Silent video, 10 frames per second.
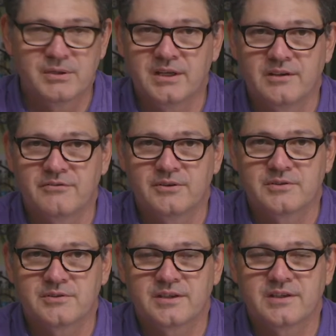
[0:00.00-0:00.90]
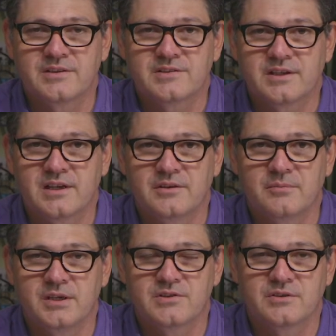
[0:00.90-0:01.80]
plenty of filtering inside to
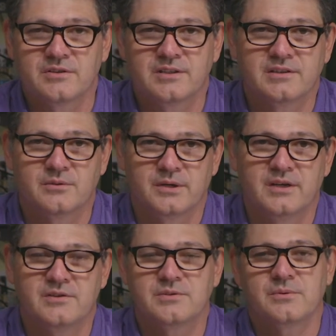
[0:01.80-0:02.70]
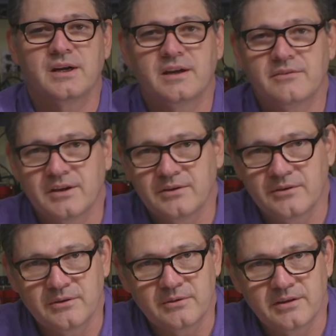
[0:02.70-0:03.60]
make sure that the rails arrive at your
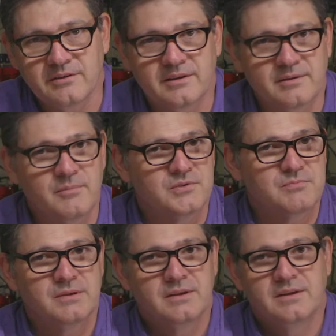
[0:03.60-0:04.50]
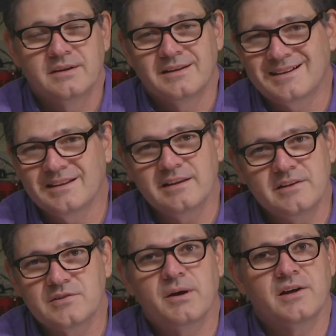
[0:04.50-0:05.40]
unit in the most, the
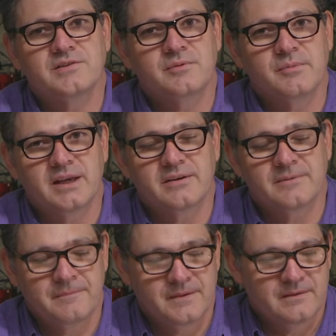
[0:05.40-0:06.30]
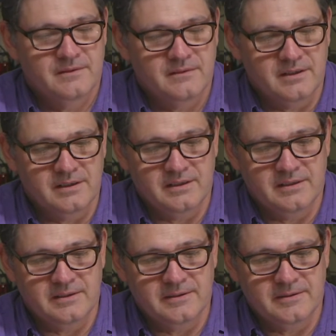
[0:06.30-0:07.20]
cleanest possible manner.
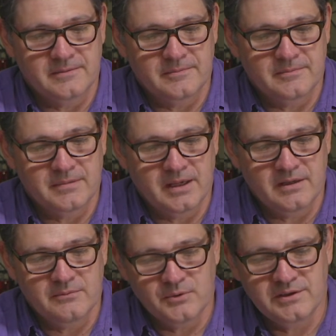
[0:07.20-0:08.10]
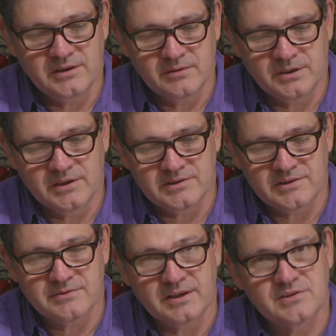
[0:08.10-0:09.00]
Um, and we did it because
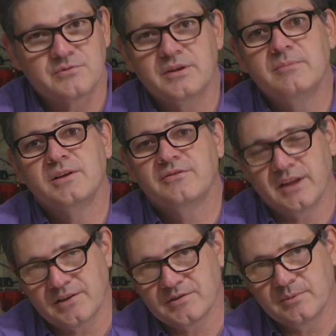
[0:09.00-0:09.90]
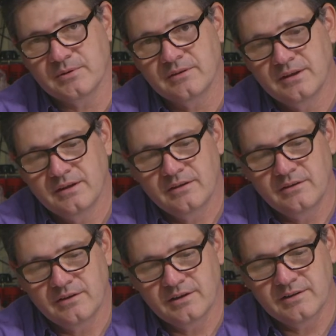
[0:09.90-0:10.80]
it's extremely flexible.
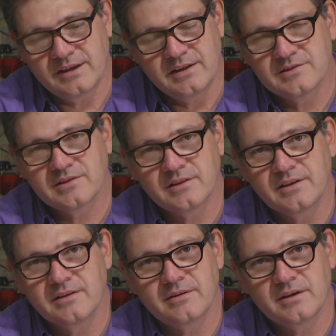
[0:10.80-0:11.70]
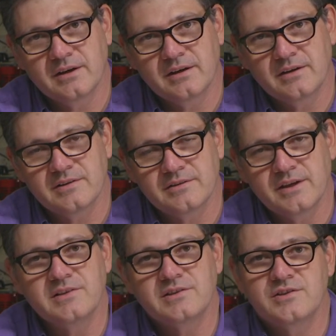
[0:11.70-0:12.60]
You can easily uh,
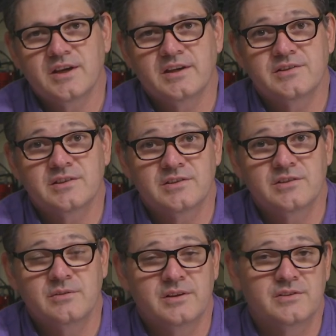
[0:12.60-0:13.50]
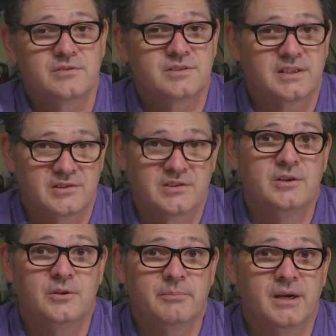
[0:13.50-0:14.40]
daisy chain six units using a
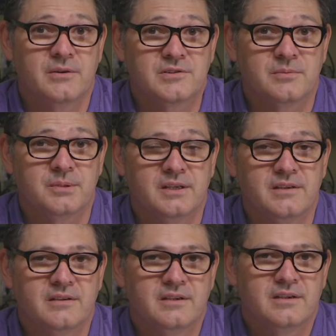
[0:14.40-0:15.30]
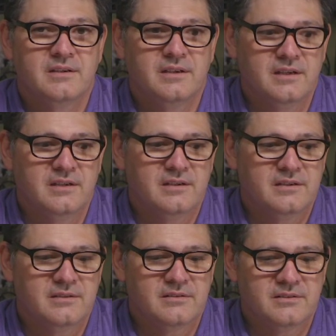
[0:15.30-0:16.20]
single power supply
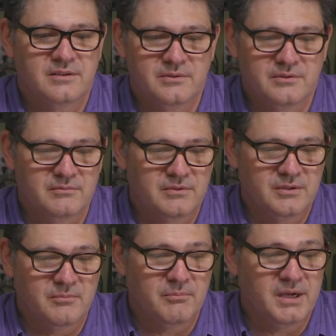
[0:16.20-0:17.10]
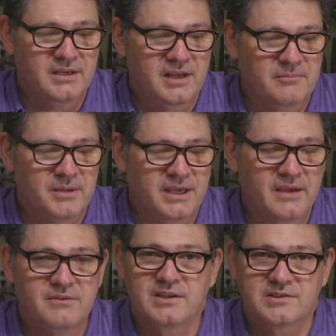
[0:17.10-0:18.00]
and uh, you know by not by
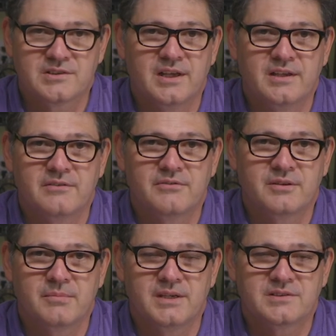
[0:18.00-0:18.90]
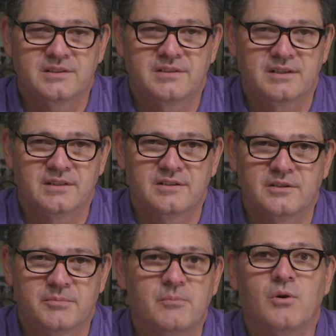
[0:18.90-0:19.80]
having a slave it makes it a
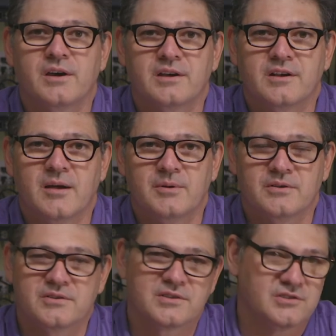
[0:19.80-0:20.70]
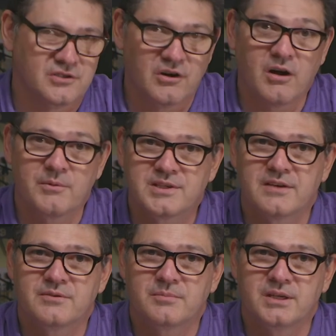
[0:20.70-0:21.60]
little bit more economical because you don't always
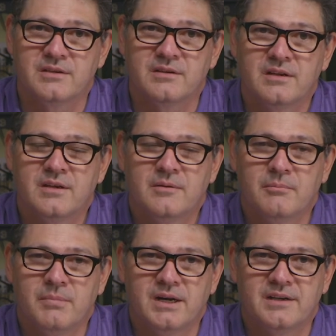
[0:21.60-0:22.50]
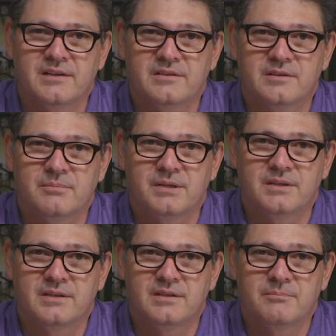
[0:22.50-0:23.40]
have to be buying the,
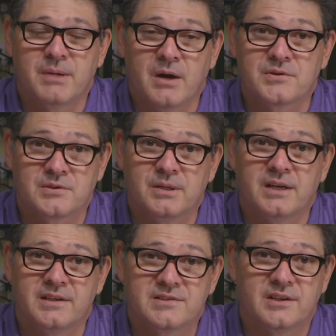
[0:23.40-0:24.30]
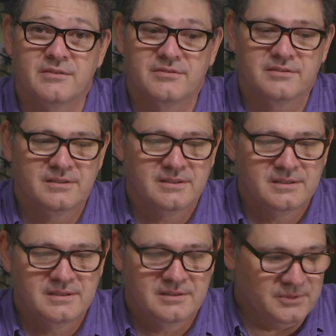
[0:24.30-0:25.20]
the power supply itself
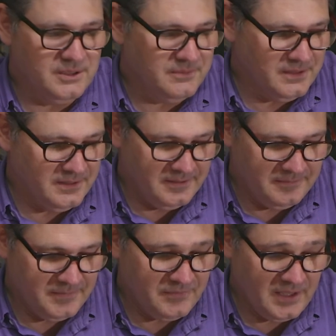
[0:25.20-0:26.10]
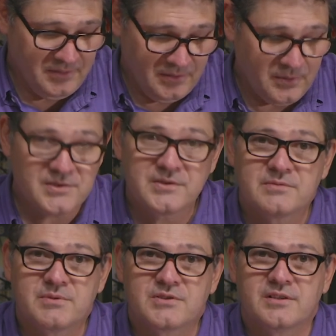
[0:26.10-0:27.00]
well um, if you have any
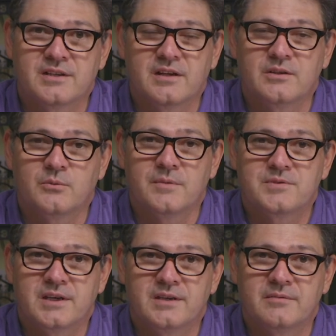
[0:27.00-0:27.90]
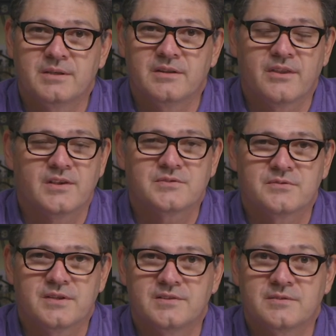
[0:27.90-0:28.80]
questions be sure to get on the website and thanks for
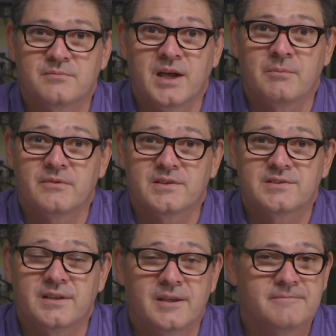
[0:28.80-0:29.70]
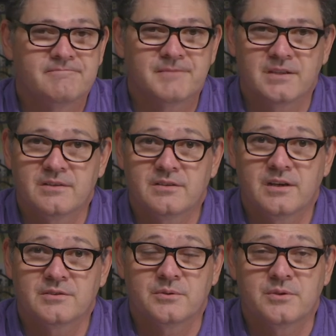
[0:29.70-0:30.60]
spending some time with us today and
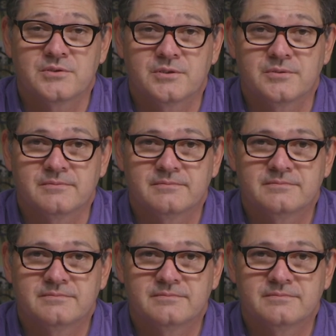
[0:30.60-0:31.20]
talk to you real soon